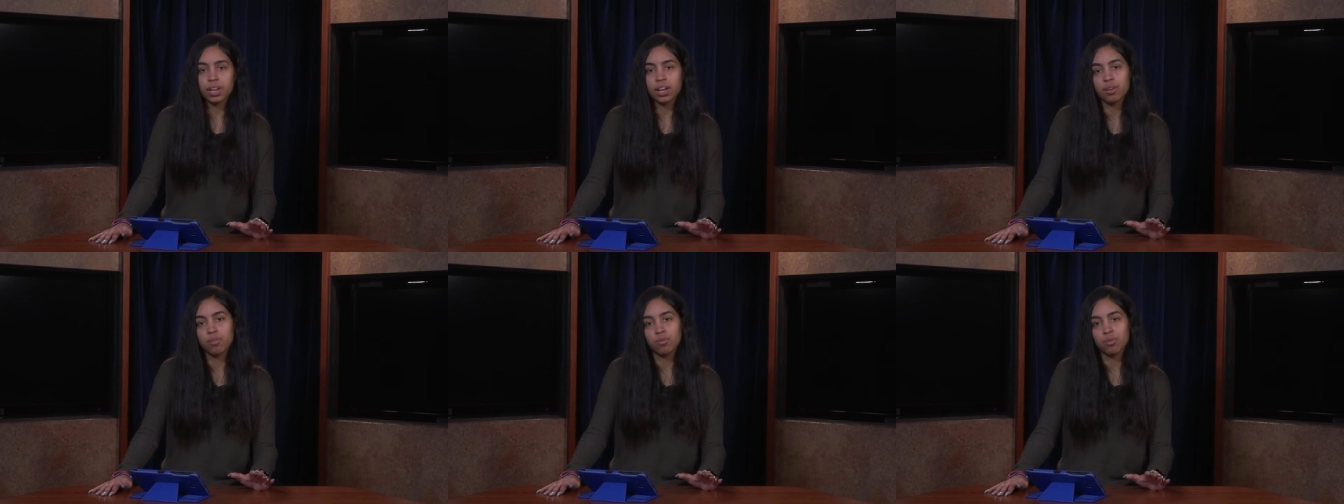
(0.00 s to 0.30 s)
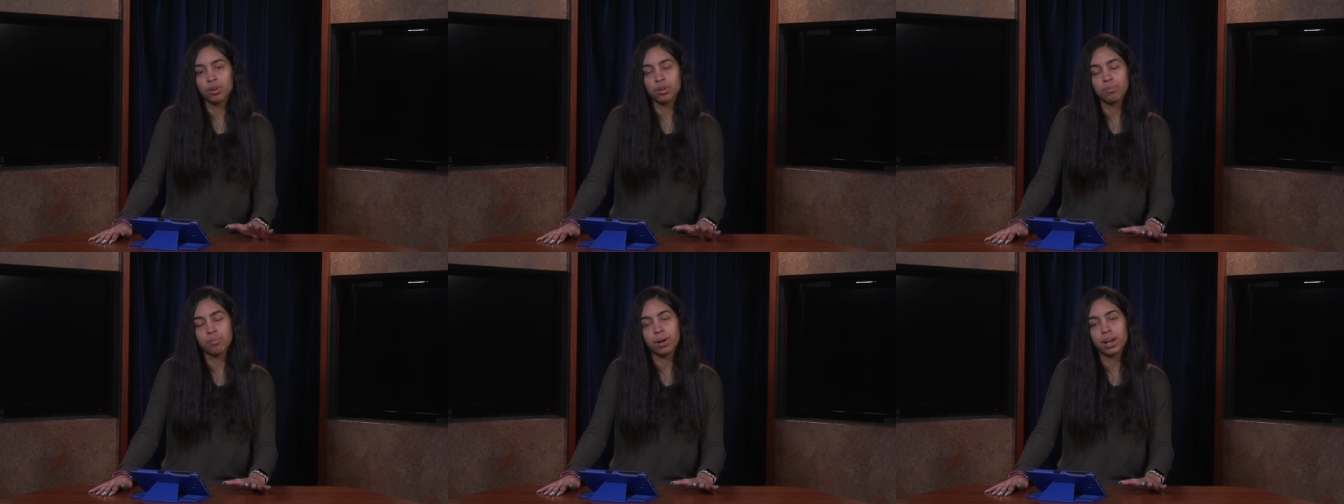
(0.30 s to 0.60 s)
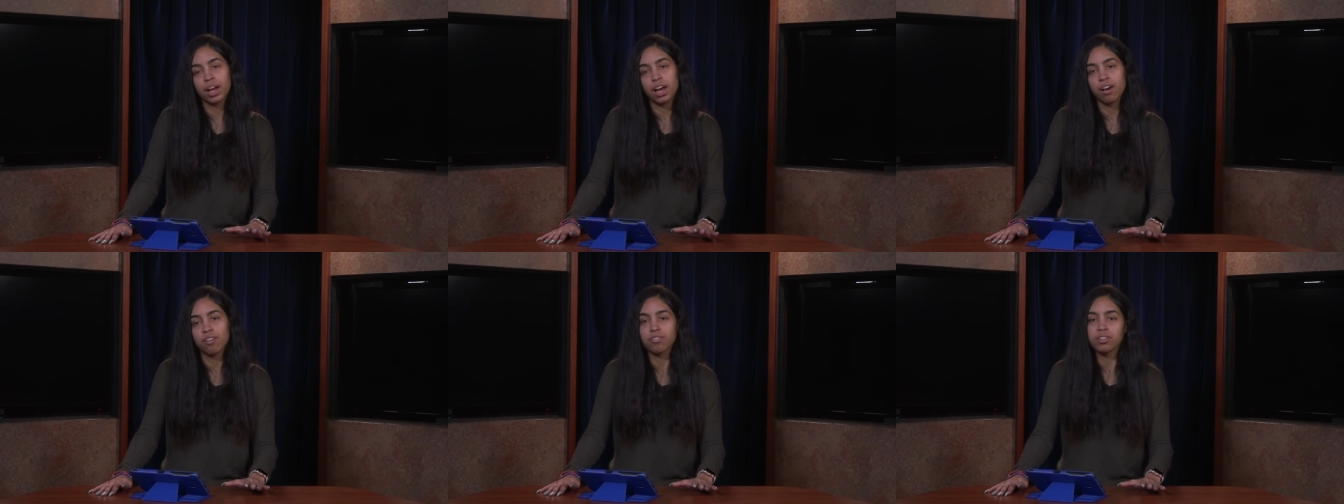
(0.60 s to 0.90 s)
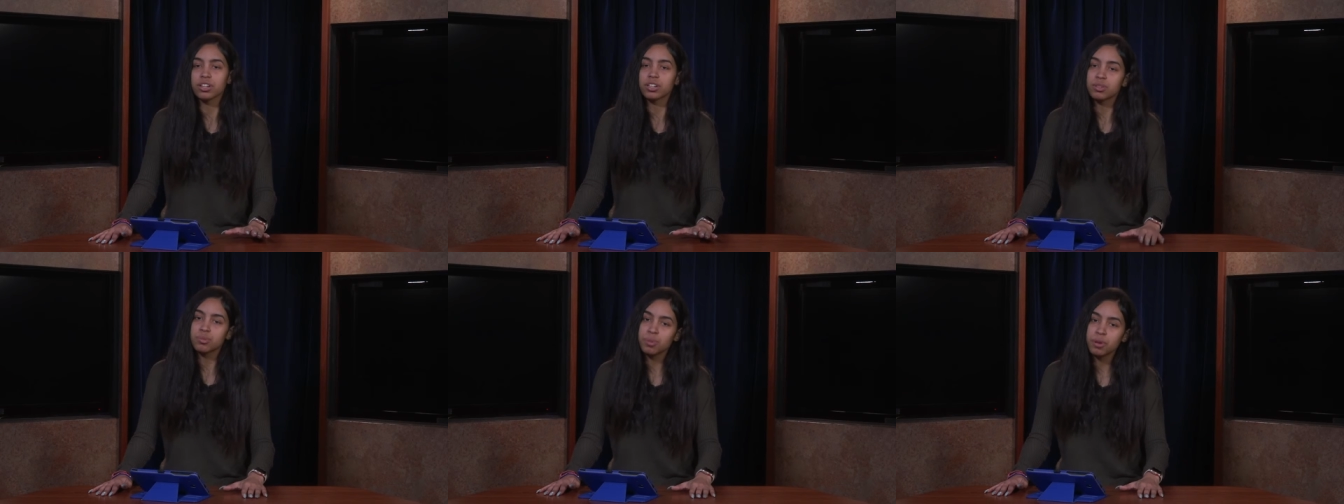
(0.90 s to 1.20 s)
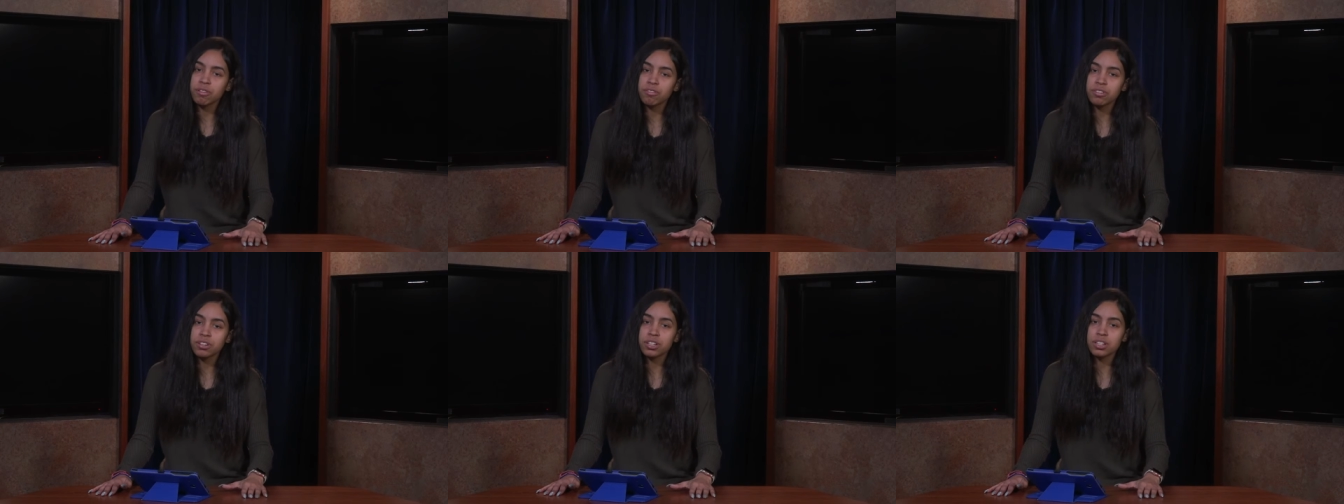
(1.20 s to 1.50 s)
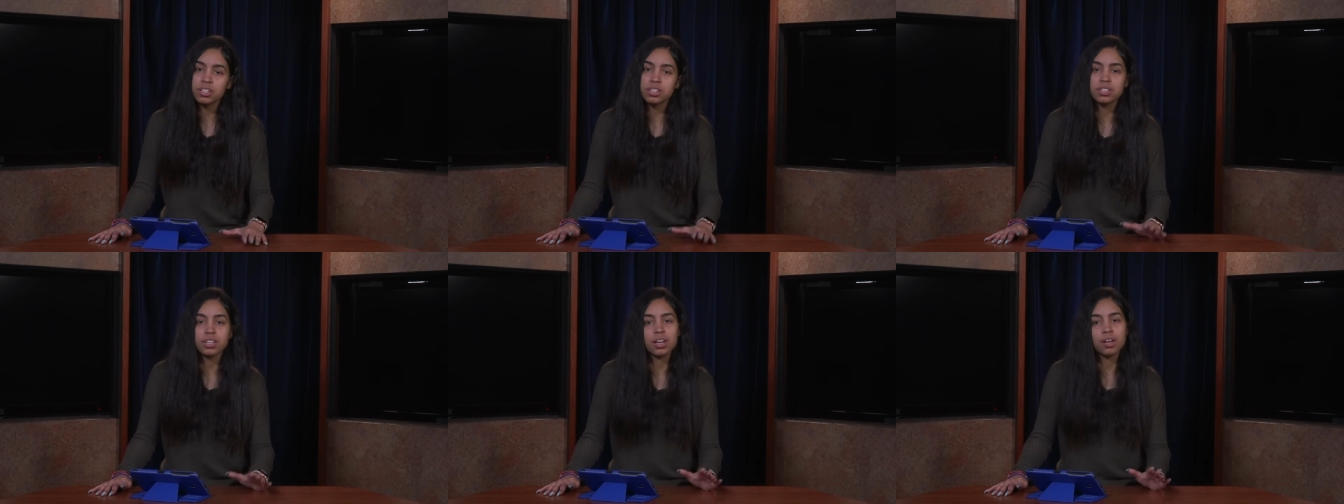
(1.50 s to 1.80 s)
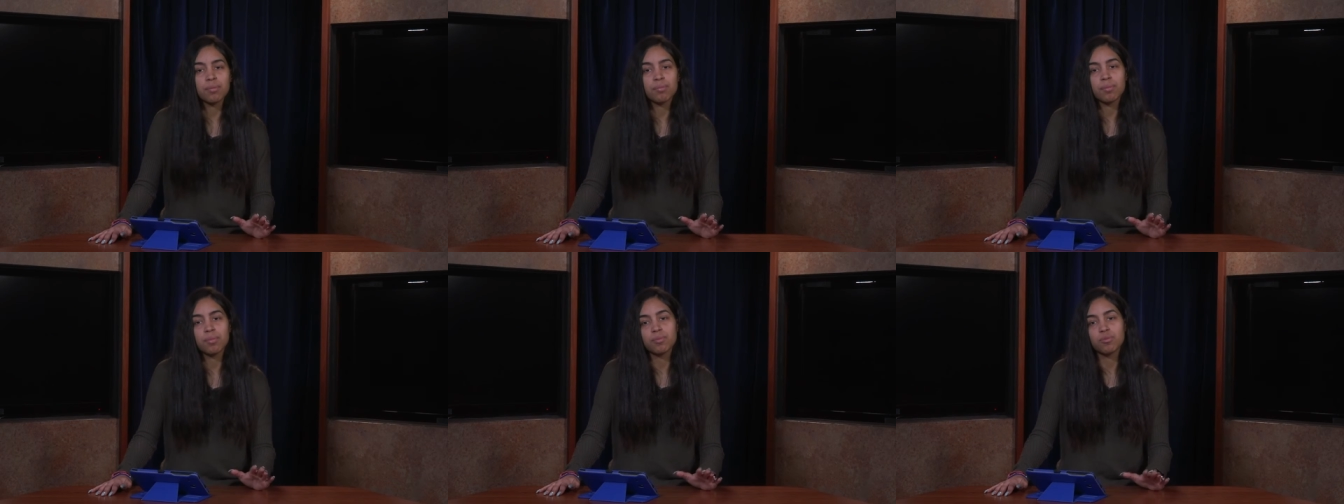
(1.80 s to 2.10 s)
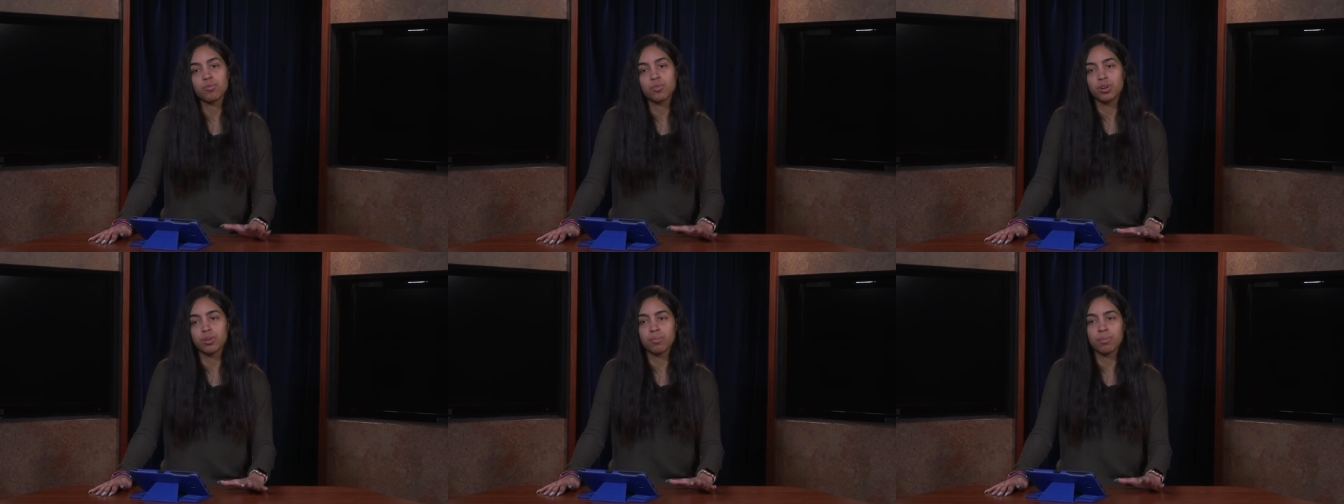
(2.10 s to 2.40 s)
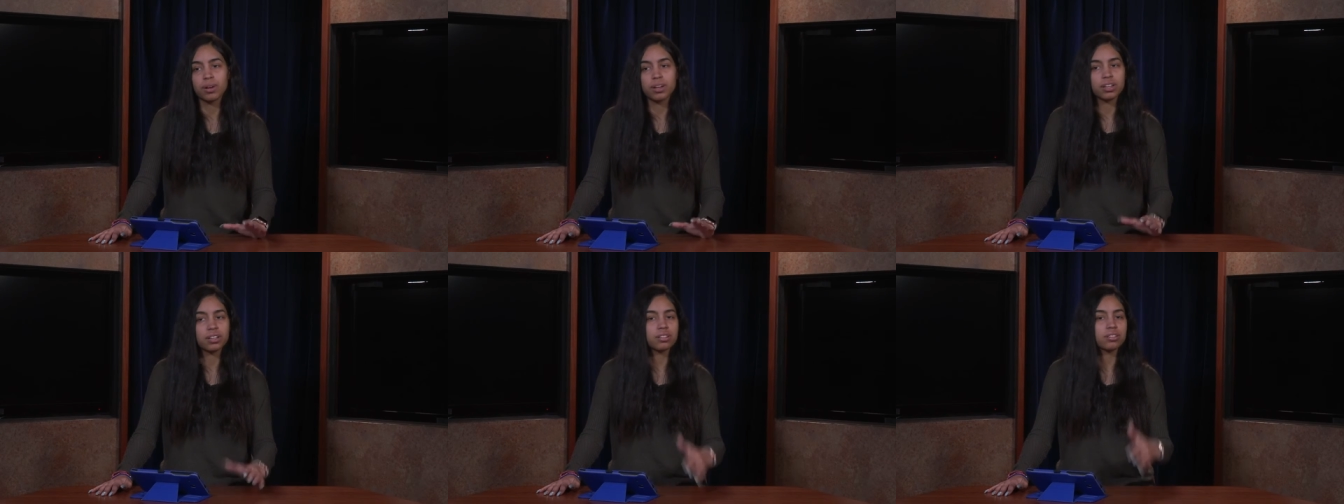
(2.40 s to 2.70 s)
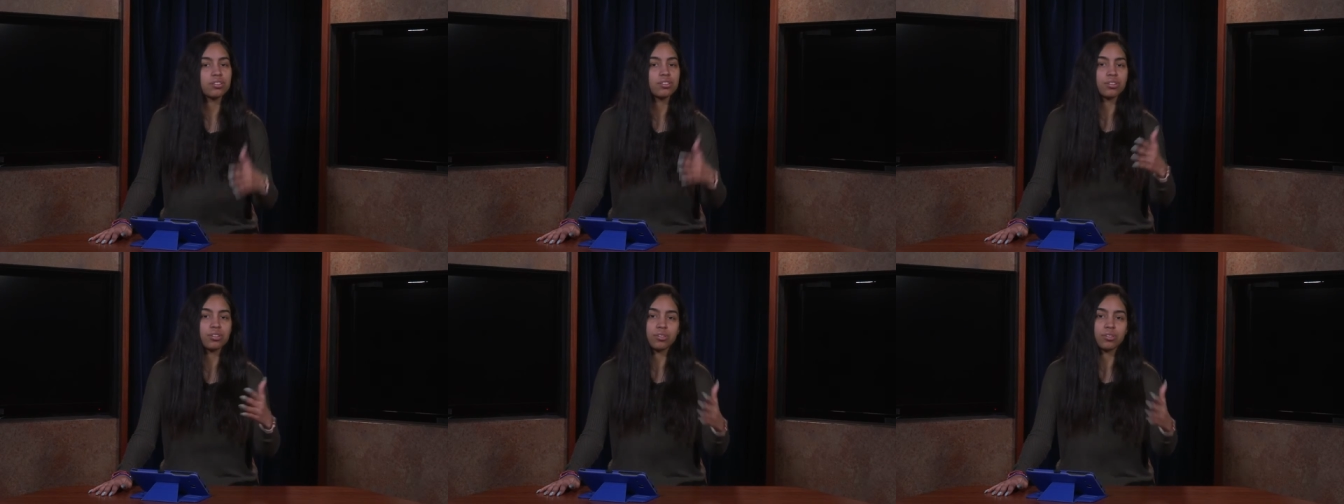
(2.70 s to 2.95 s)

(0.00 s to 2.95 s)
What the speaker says: and one might have the experience and one might,